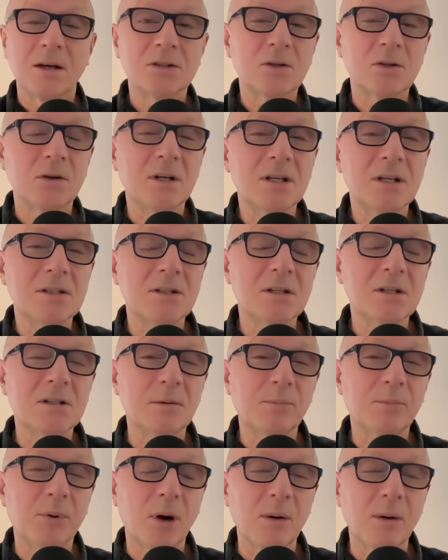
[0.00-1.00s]
So is this
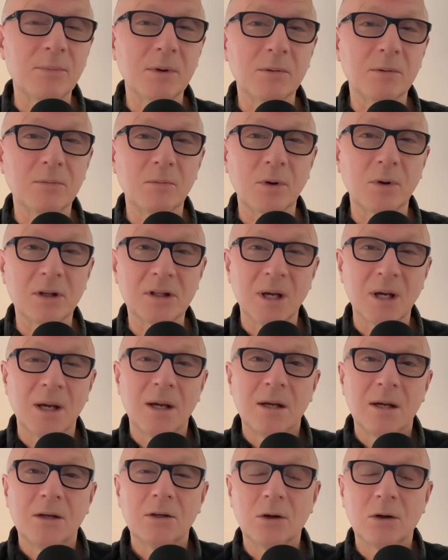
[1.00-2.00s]
a problem with,
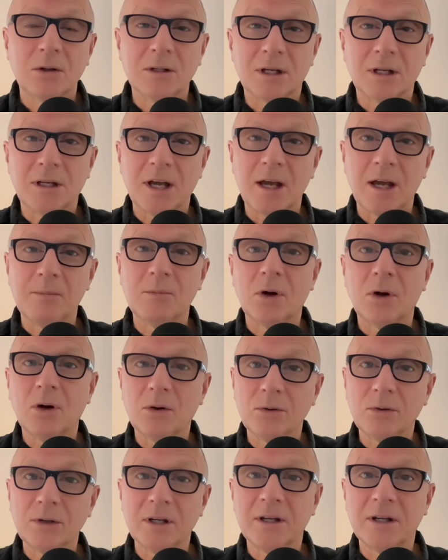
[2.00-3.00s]
you know, the camera
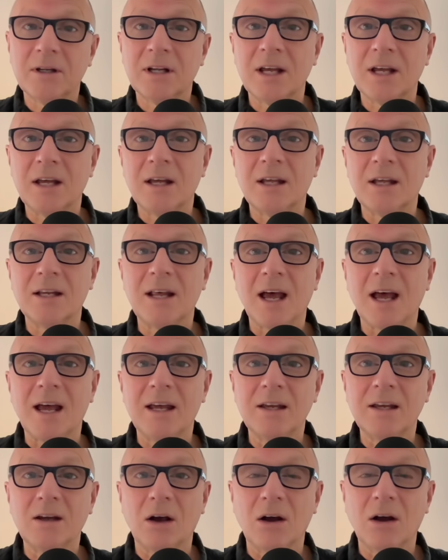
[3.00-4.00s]
only in, in
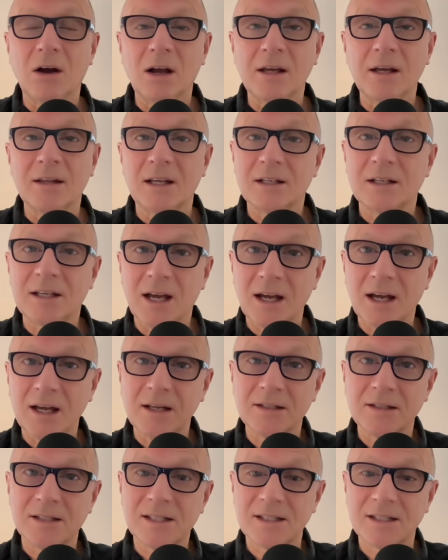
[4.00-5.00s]
A I that
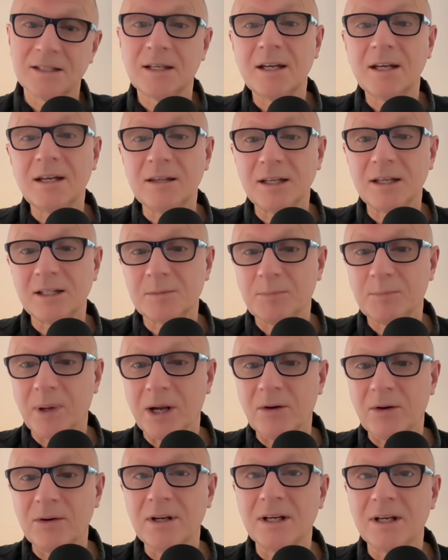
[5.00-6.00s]
can't see these
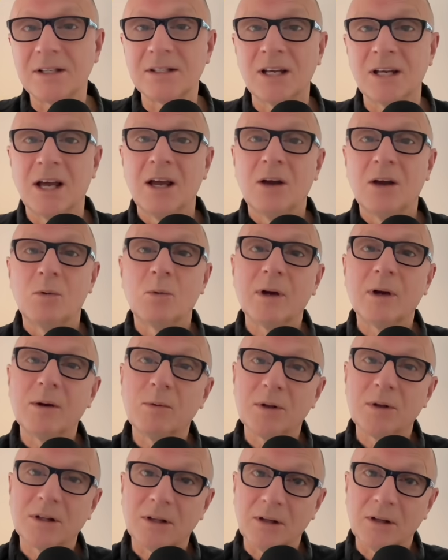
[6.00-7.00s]
barriers,
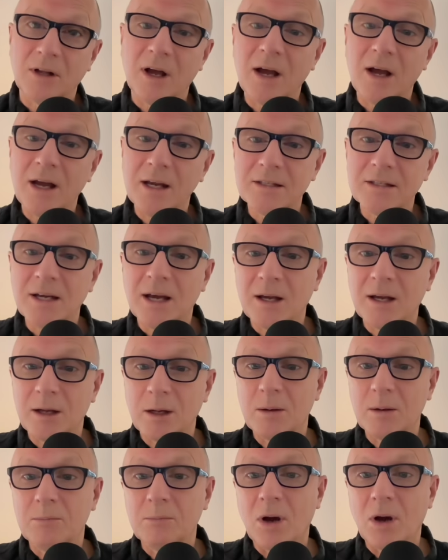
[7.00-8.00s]
where with LiDAR
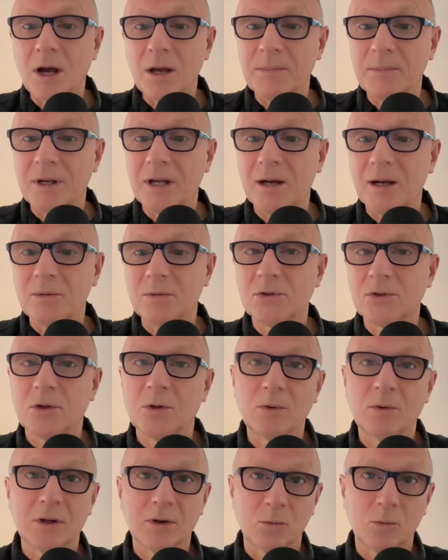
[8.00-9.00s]
it might be able
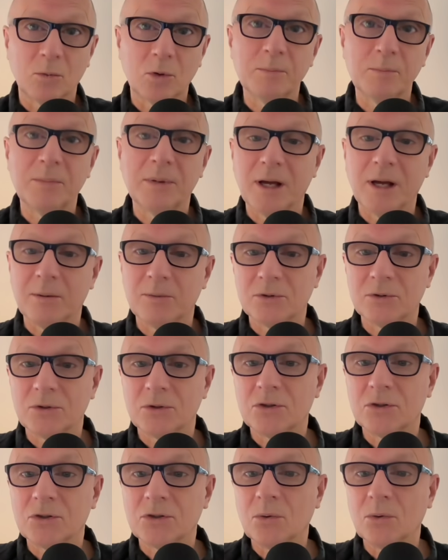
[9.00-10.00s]
to? Well, it would be able
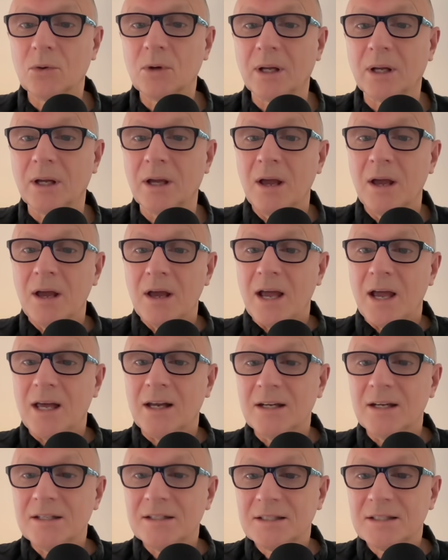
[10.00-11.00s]
to, surely.
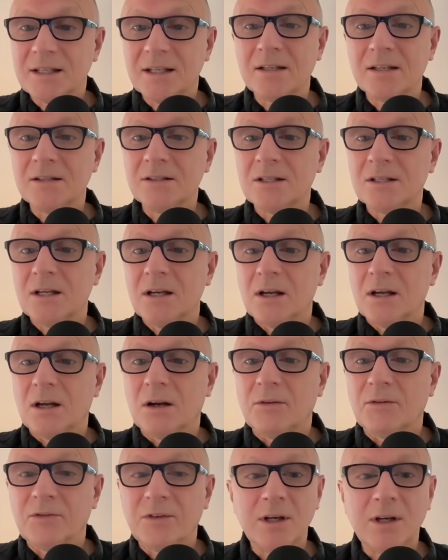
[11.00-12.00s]
And it didn't
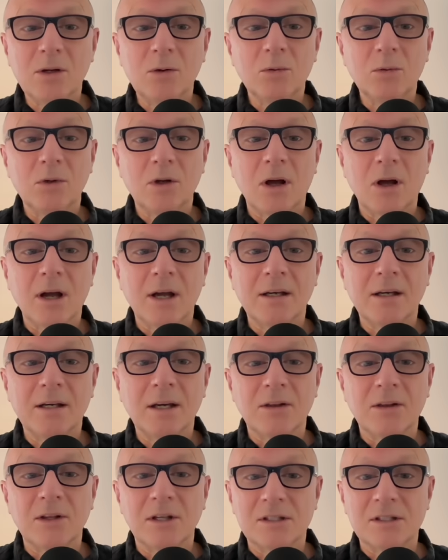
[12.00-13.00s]
feel
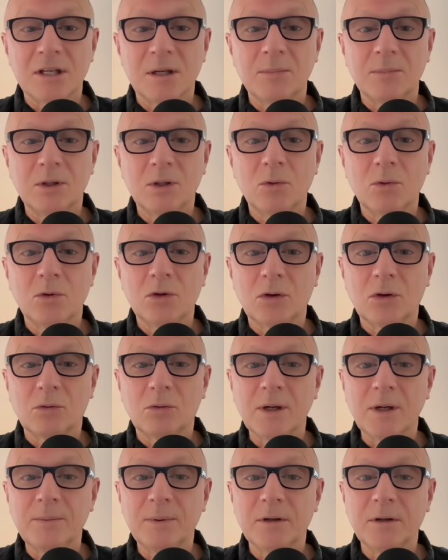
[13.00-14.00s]
like the typical
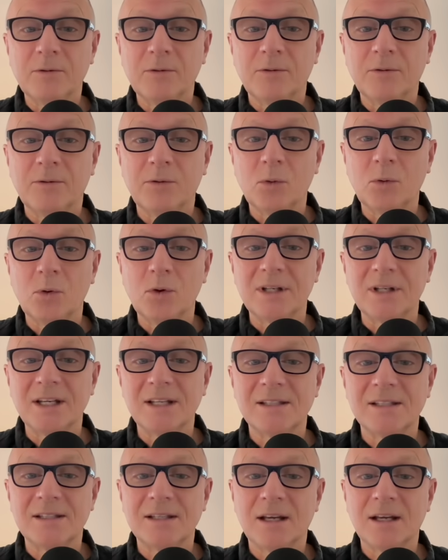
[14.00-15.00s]
creeping forward,
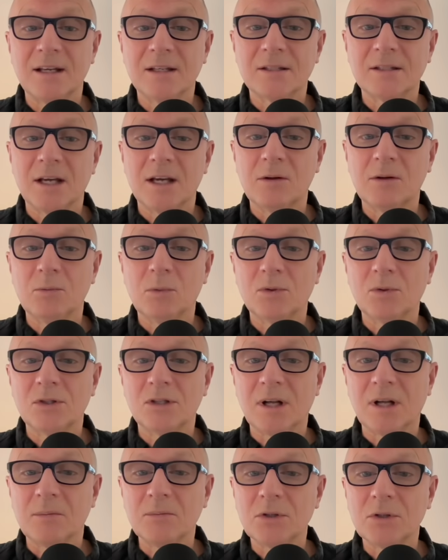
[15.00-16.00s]
he says, it will
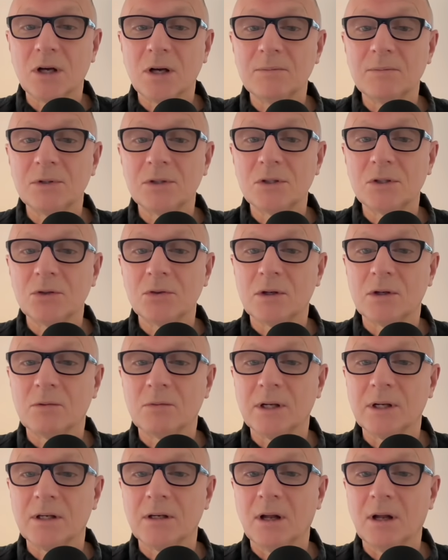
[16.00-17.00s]
sometimes do at a
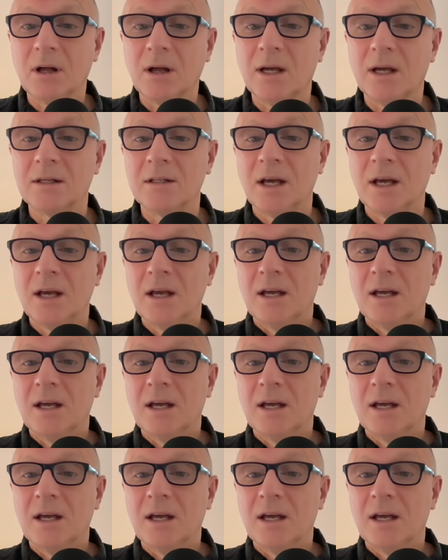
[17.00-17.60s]
red light.